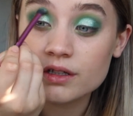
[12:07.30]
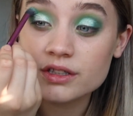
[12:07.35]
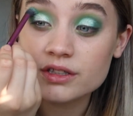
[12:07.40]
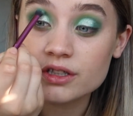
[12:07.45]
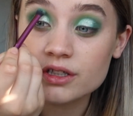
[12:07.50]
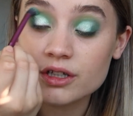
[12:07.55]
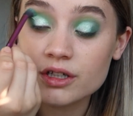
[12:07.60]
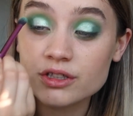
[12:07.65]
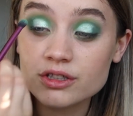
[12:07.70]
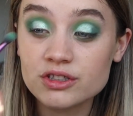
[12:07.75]

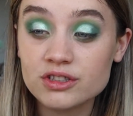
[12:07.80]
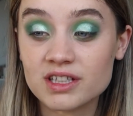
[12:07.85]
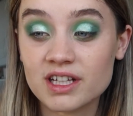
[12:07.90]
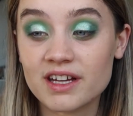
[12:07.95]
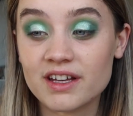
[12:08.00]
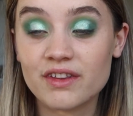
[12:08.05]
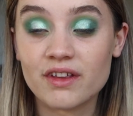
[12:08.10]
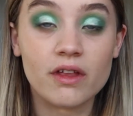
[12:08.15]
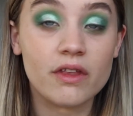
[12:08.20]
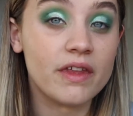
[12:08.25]
So just
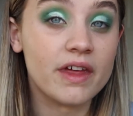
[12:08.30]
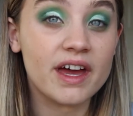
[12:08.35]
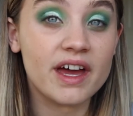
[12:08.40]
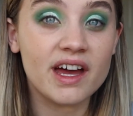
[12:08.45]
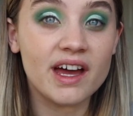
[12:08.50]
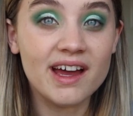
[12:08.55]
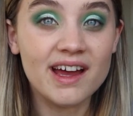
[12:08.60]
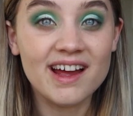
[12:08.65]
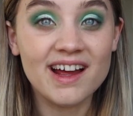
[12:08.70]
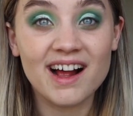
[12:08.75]
like that there.
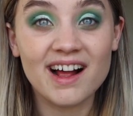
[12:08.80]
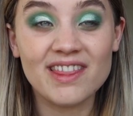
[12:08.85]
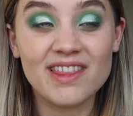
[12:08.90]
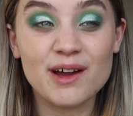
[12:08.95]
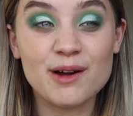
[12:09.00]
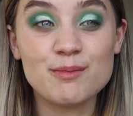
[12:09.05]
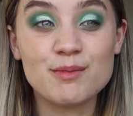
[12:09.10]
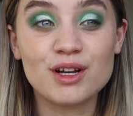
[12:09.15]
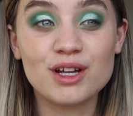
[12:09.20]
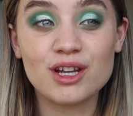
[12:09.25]
And
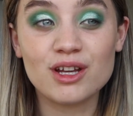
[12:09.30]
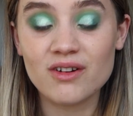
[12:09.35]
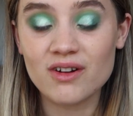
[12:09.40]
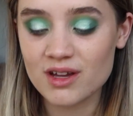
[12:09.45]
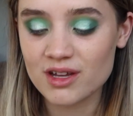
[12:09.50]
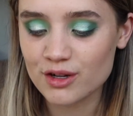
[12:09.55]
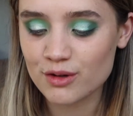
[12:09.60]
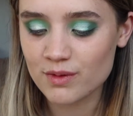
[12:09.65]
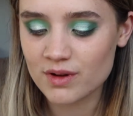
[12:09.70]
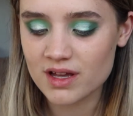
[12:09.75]
then we're going to go
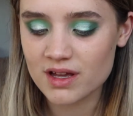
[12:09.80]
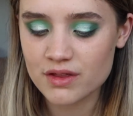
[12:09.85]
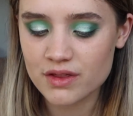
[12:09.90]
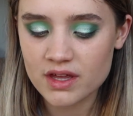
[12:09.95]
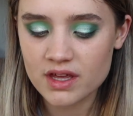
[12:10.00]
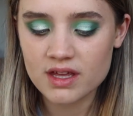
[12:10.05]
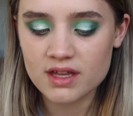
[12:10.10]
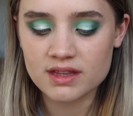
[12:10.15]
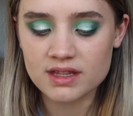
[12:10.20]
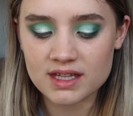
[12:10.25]
in with
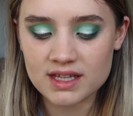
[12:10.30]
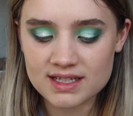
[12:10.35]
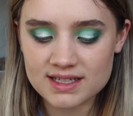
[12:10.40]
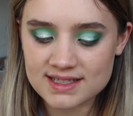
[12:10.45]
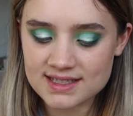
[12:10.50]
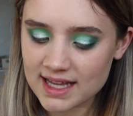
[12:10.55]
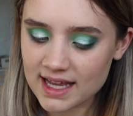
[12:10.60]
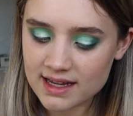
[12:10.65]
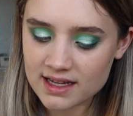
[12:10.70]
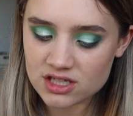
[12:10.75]
the
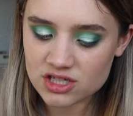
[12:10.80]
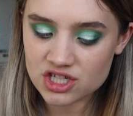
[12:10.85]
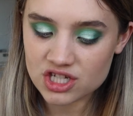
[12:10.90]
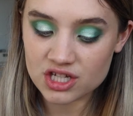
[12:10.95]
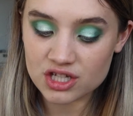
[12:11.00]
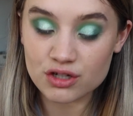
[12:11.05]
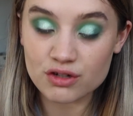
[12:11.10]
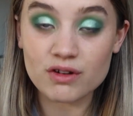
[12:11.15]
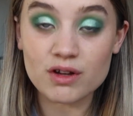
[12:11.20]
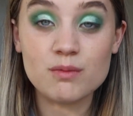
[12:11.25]
second
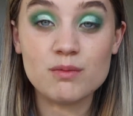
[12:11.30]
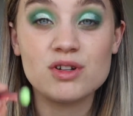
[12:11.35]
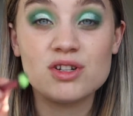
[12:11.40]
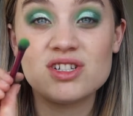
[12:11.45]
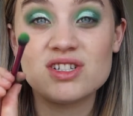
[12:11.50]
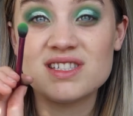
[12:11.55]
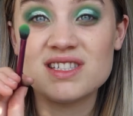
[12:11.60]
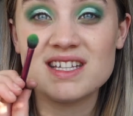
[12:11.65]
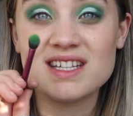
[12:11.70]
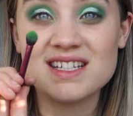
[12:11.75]
shade of green, which
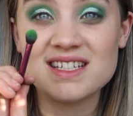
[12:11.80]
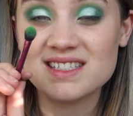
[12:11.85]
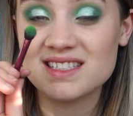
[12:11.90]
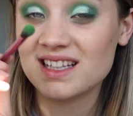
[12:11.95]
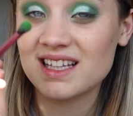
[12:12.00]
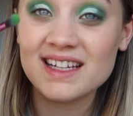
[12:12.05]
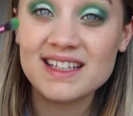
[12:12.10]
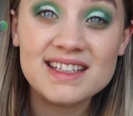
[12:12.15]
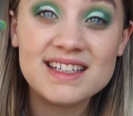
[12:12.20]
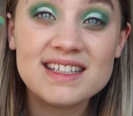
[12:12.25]
is the
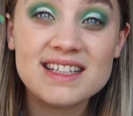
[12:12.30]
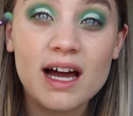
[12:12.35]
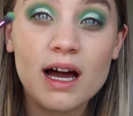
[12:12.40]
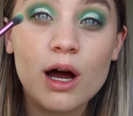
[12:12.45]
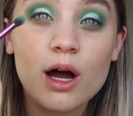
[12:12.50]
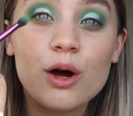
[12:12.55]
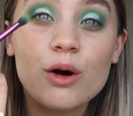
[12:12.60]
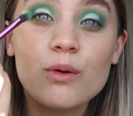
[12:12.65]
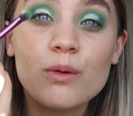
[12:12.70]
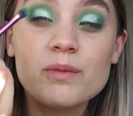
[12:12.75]
slightly
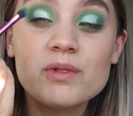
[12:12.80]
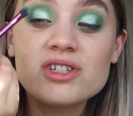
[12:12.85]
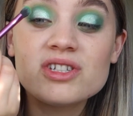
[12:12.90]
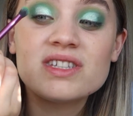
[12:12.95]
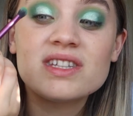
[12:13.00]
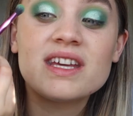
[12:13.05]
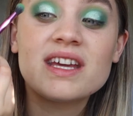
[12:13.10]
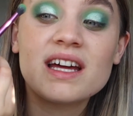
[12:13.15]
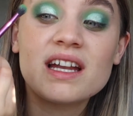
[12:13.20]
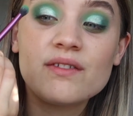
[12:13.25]
darker one, which is
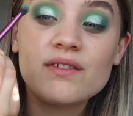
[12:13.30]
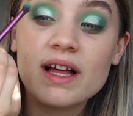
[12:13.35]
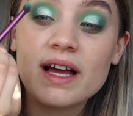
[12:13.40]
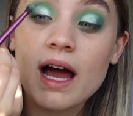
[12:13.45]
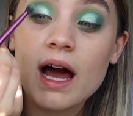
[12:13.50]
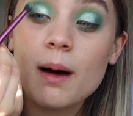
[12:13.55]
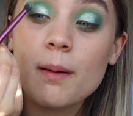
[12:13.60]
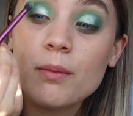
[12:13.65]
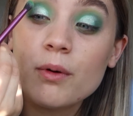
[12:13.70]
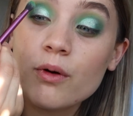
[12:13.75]
the kind of like
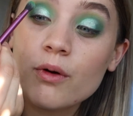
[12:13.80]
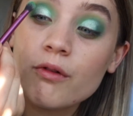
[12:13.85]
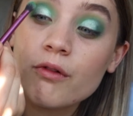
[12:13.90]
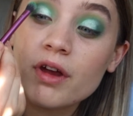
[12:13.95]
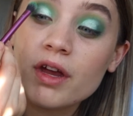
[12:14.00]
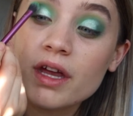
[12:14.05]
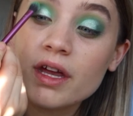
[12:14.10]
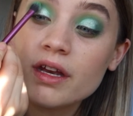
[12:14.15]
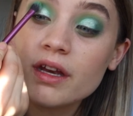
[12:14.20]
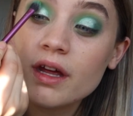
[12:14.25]
apple
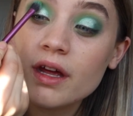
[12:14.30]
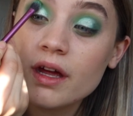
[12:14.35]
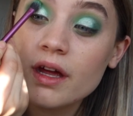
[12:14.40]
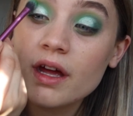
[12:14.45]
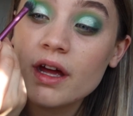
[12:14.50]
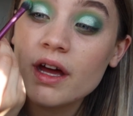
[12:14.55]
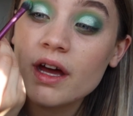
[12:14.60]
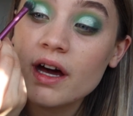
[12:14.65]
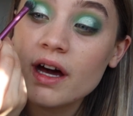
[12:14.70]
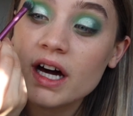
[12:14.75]
green.
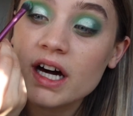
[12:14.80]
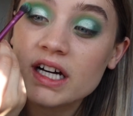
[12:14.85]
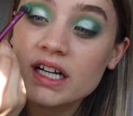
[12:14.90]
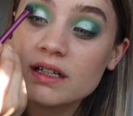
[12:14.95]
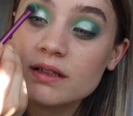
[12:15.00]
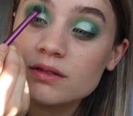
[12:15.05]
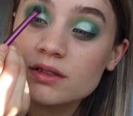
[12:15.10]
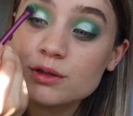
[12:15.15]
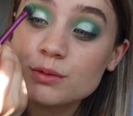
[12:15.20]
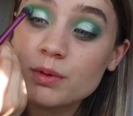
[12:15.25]
And
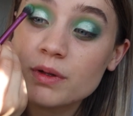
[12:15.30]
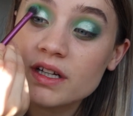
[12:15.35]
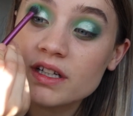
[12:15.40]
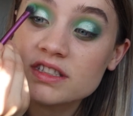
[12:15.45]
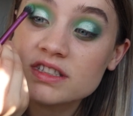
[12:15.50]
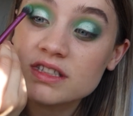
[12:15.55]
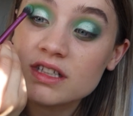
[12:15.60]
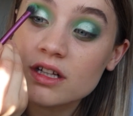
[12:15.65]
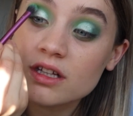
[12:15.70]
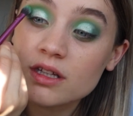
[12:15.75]
I'm just
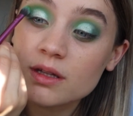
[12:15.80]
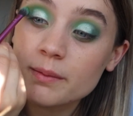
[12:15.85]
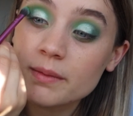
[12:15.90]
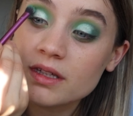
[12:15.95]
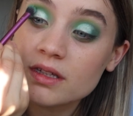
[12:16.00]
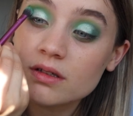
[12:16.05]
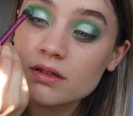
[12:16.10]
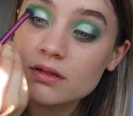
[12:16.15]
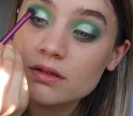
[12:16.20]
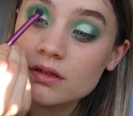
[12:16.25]
placing that on the
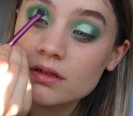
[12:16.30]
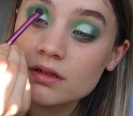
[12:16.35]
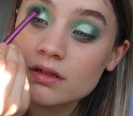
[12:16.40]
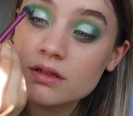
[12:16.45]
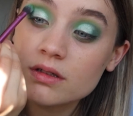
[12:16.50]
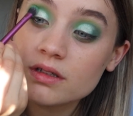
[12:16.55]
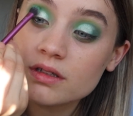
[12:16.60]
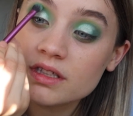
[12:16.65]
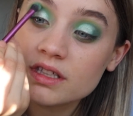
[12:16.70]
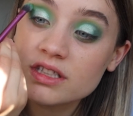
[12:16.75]
middle.
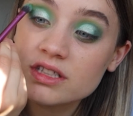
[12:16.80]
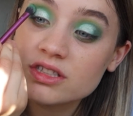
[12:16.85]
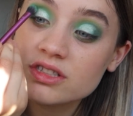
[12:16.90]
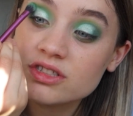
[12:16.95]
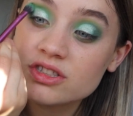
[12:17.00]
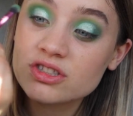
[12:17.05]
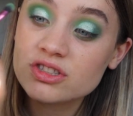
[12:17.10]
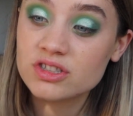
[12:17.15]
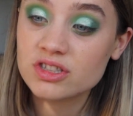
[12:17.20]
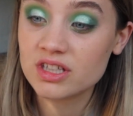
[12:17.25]
This is
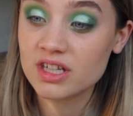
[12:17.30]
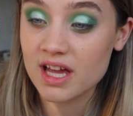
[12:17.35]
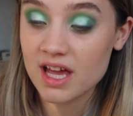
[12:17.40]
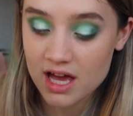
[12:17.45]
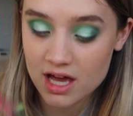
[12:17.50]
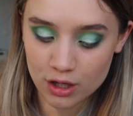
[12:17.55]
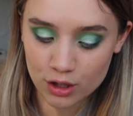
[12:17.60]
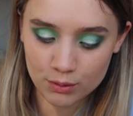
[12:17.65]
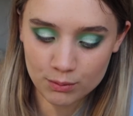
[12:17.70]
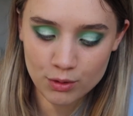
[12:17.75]
just going to
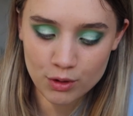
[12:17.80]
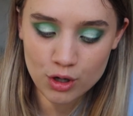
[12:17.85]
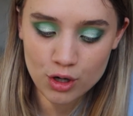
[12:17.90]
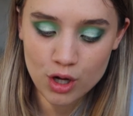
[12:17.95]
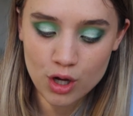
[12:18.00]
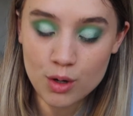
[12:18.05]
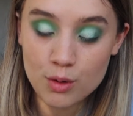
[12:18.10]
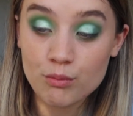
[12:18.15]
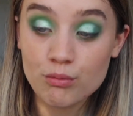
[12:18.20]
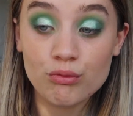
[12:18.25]
help
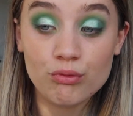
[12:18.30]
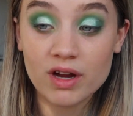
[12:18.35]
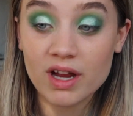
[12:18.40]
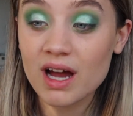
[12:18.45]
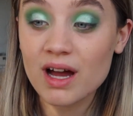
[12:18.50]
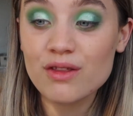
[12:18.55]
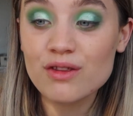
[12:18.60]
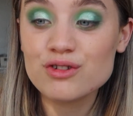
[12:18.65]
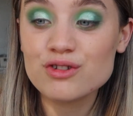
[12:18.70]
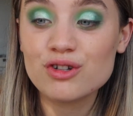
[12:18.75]
bring
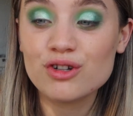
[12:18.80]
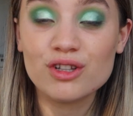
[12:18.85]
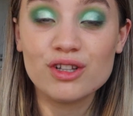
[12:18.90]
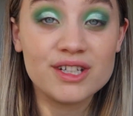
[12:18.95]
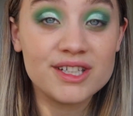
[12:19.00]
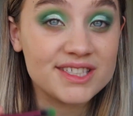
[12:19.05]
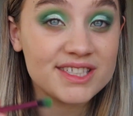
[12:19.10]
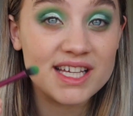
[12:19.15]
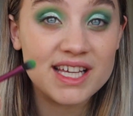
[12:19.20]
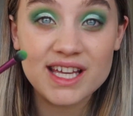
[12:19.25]
out those
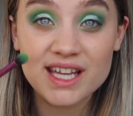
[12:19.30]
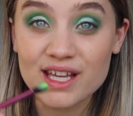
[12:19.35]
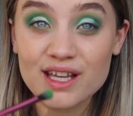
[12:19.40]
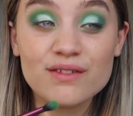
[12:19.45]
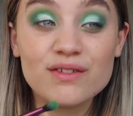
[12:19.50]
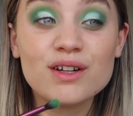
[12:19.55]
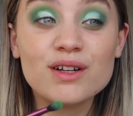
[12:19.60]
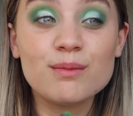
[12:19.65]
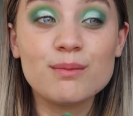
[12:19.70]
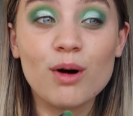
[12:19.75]
colours
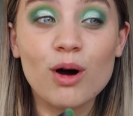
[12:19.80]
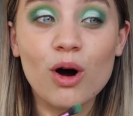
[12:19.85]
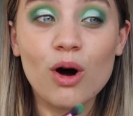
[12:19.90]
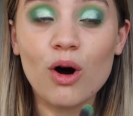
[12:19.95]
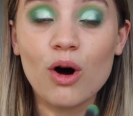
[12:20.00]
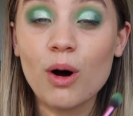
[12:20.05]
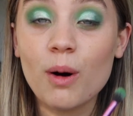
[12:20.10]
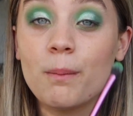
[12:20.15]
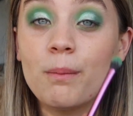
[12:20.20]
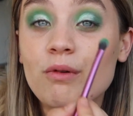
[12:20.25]
even
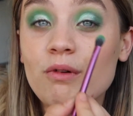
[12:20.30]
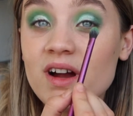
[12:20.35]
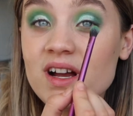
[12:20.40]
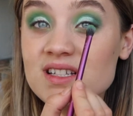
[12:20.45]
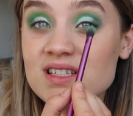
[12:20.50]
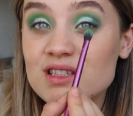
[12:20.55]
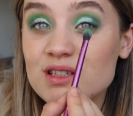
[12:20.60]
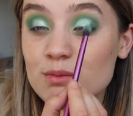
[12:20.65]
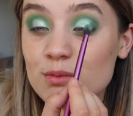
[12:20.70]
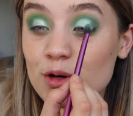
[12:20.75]
more,
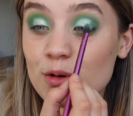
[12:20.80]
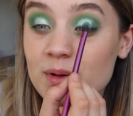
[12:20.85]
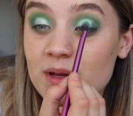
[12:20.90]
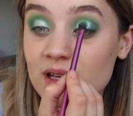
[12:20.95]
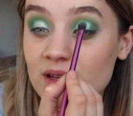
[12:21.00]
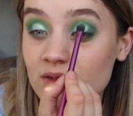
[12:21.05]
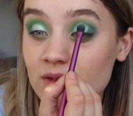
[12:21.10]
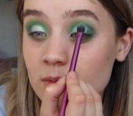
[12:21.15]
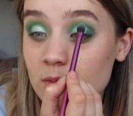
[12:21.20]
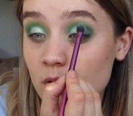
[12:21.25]
brighten them up
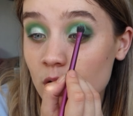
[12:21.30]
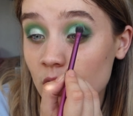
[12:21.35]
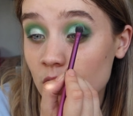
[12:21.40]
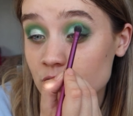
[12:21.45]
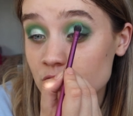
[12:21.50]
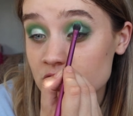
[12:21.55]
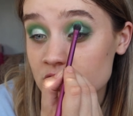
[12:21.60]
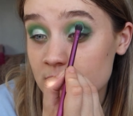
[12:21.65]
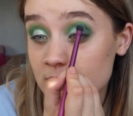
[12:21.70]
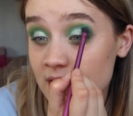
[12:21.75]
even more, and
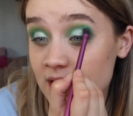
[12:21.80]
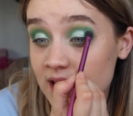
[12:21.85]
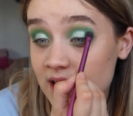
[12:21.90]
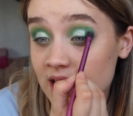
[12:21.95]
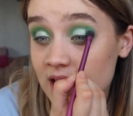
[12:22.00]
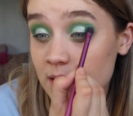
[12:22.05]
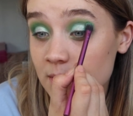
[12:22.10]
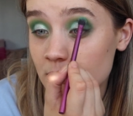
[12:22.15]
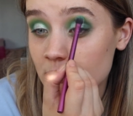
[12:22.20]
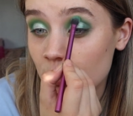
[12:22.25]
just make
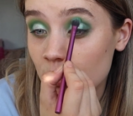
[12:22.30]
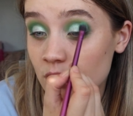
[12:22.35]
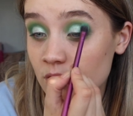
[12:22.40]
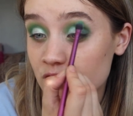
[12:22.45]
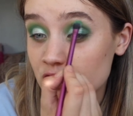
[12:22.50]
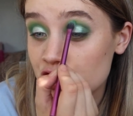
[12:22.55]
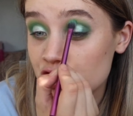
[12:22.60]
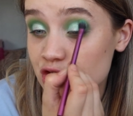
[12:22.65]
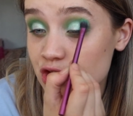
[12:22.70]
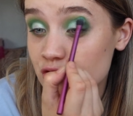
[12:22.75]
it more of a
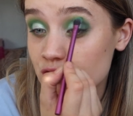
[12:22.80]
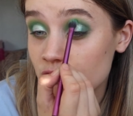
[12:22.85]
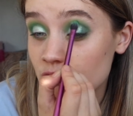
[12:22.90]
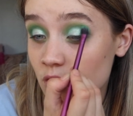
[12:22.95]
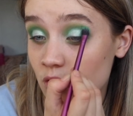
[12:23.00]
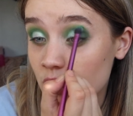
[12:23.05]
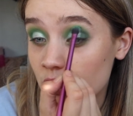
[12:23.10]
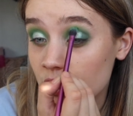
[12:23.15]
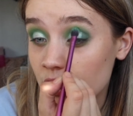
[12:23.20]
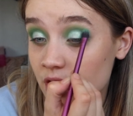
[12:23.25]

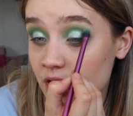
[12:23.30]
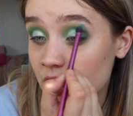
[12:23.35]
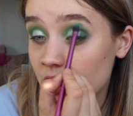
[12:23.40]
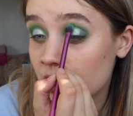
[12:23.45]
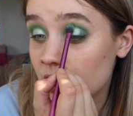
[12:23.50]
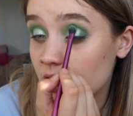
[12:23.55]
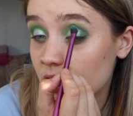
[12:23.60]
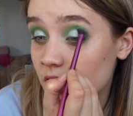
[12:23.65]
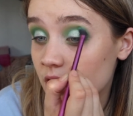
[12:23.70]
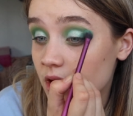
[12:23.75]
stronger
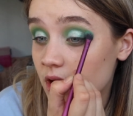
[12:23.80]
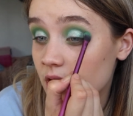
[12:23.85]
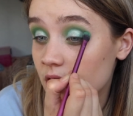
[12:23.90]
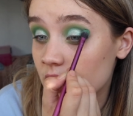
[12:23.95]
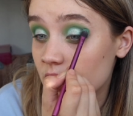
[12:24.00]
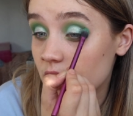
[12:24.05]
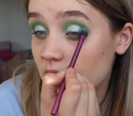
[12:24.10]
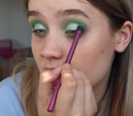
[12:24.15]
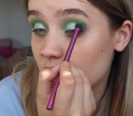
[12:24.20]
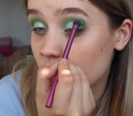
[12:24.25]

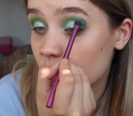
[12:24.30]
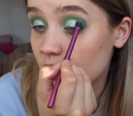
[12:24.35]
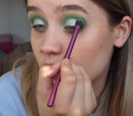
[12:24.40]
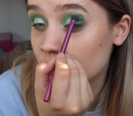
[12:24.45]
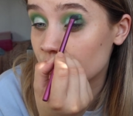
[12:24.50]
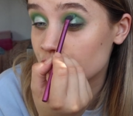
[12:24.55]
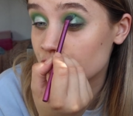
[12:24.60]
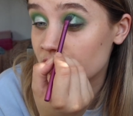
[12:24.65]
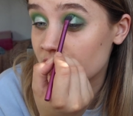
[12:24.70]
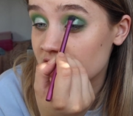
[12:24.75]

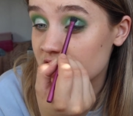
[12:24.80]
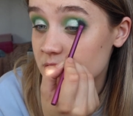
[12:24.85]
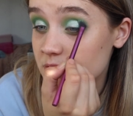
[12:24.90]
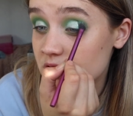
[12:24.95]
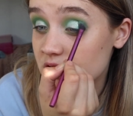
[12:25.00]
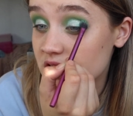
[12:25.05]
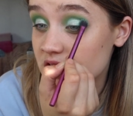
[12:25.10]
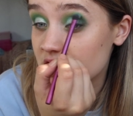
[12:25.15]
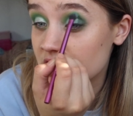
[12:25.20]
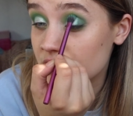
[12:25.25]
contrast
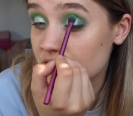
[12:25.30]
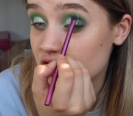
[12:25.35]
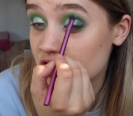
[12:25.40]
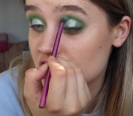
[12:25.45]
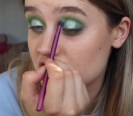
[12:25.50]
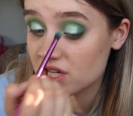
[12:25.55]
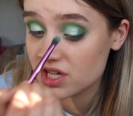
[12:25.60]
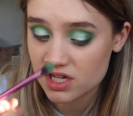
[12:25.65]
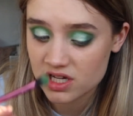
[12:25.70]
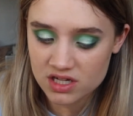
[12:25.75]
between the different
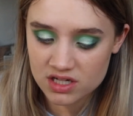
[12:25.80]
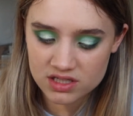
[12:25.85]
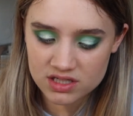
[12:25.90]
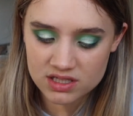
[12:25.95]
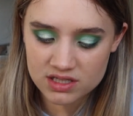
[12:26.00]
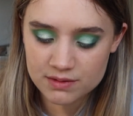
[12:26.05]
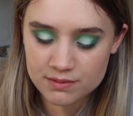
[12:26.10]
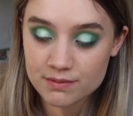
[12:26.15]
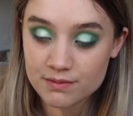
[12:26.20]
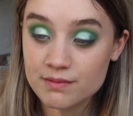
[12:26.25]

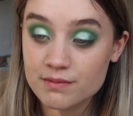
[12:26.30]
shades.